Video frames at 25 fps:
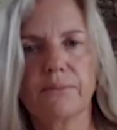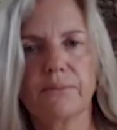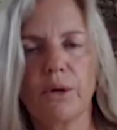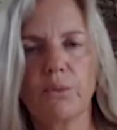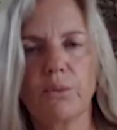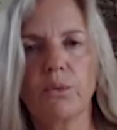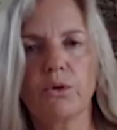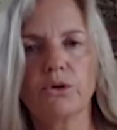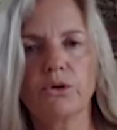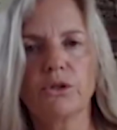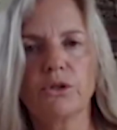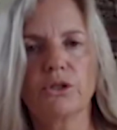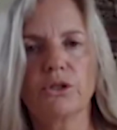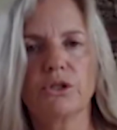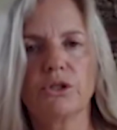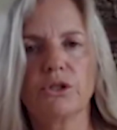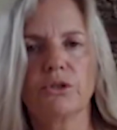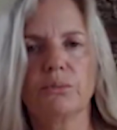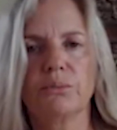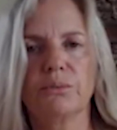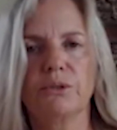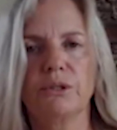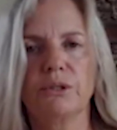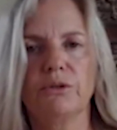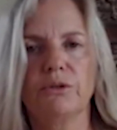I wanted
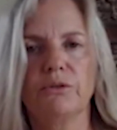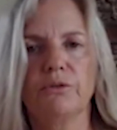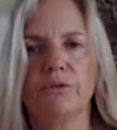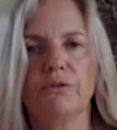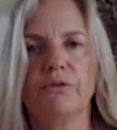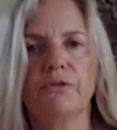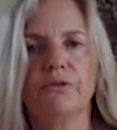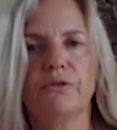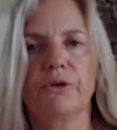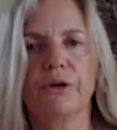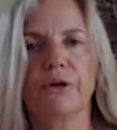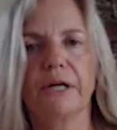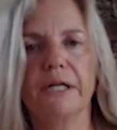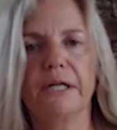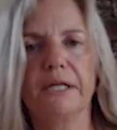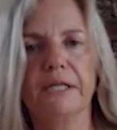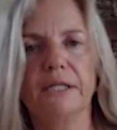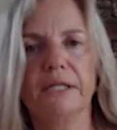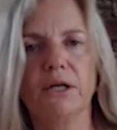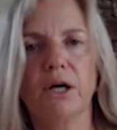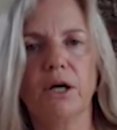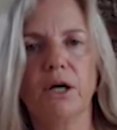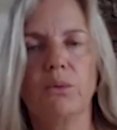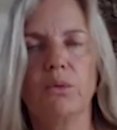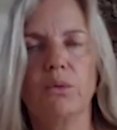to be
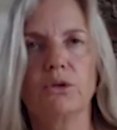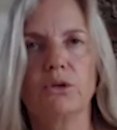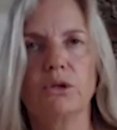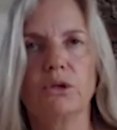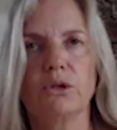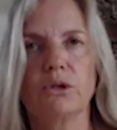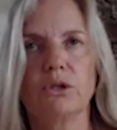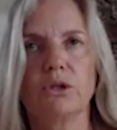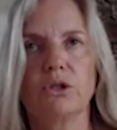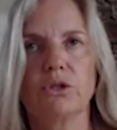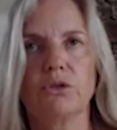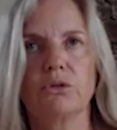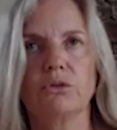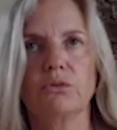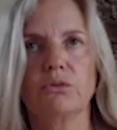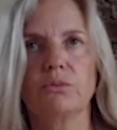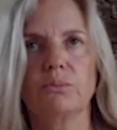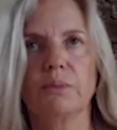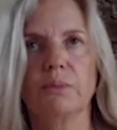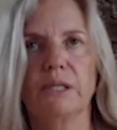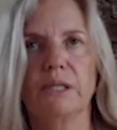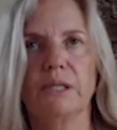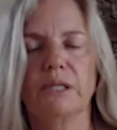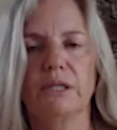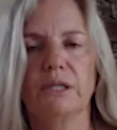free. I wanted to